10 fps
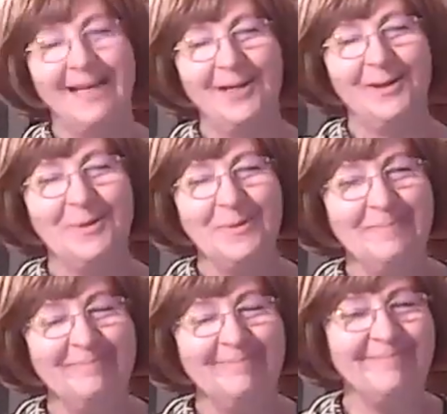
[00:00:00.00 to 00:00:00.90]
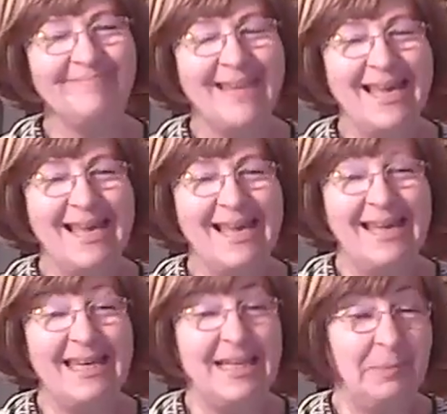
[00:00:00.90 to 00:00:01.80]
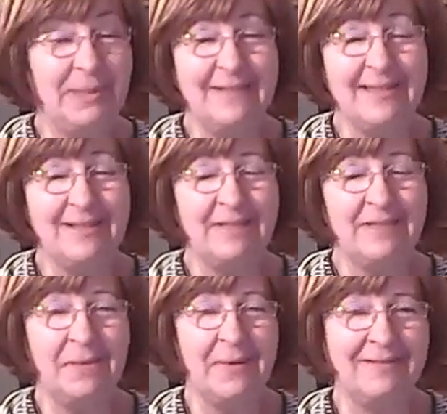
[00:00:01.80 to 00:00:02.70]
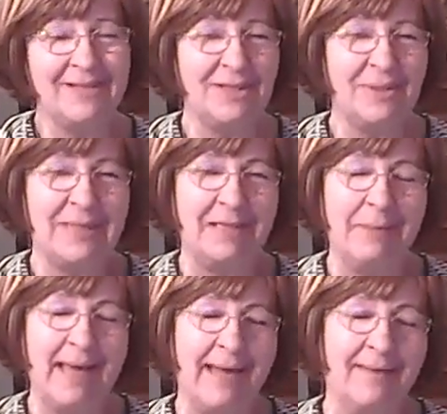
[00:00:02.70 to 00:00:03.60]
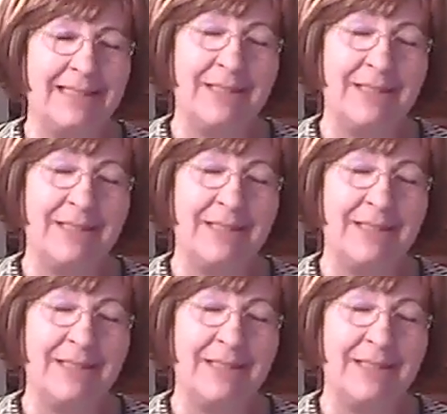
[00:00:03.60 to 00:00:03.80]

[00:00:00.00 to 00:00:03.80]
Hello. In the previous video, I was talking about